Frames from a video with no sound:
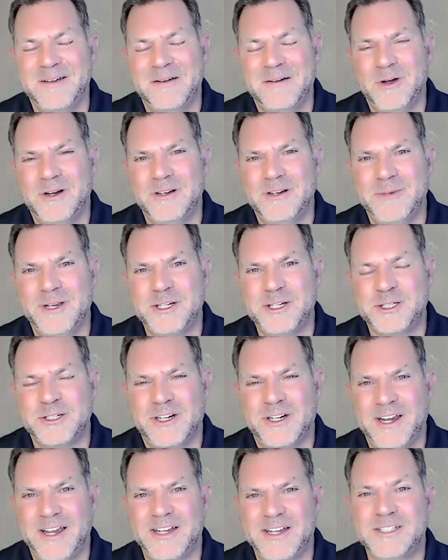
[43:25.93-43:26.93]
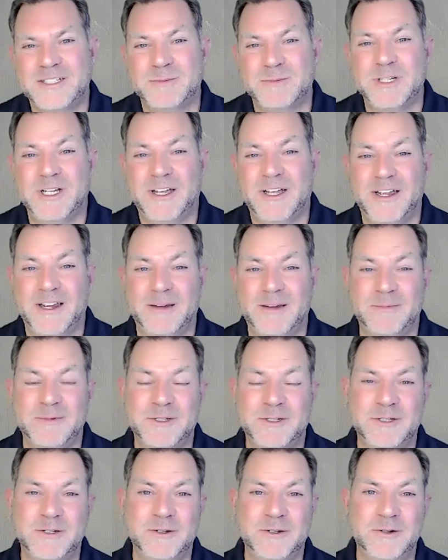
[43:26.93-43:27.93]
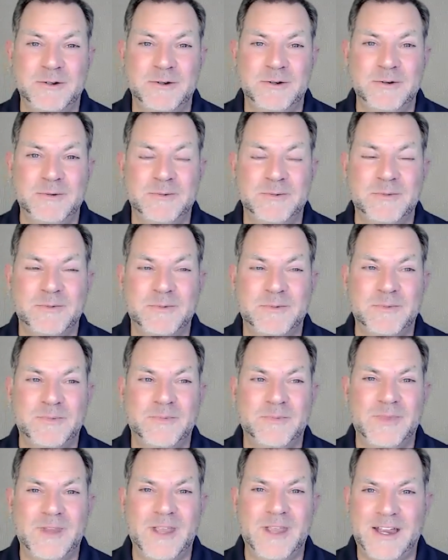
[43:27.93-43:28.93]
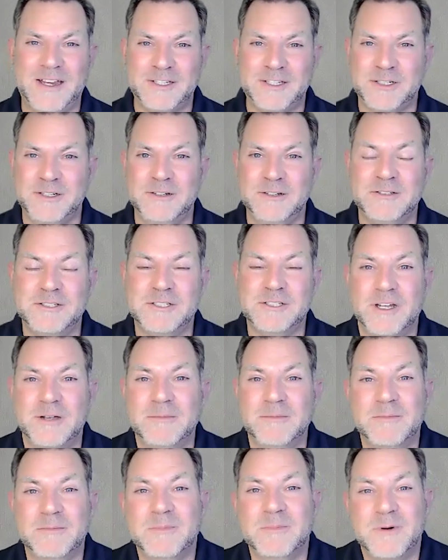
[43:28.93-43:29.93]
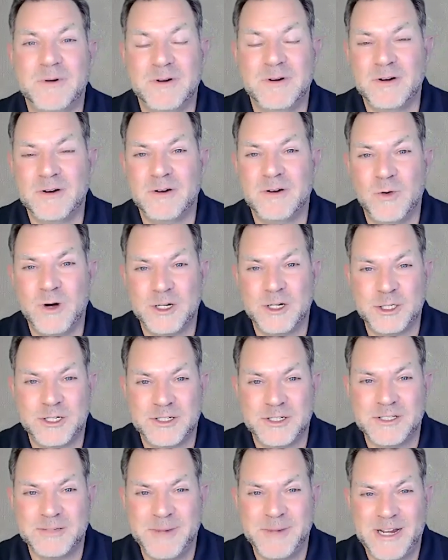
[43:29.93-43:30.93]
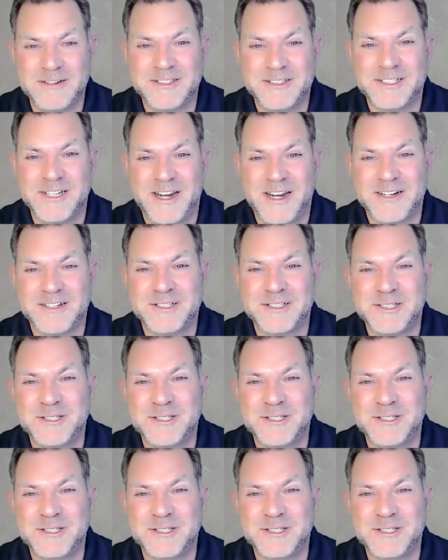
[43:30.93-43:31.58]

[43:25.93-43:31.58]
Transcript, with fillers: I wanted to make sure I had some time to ask you some questions about sex.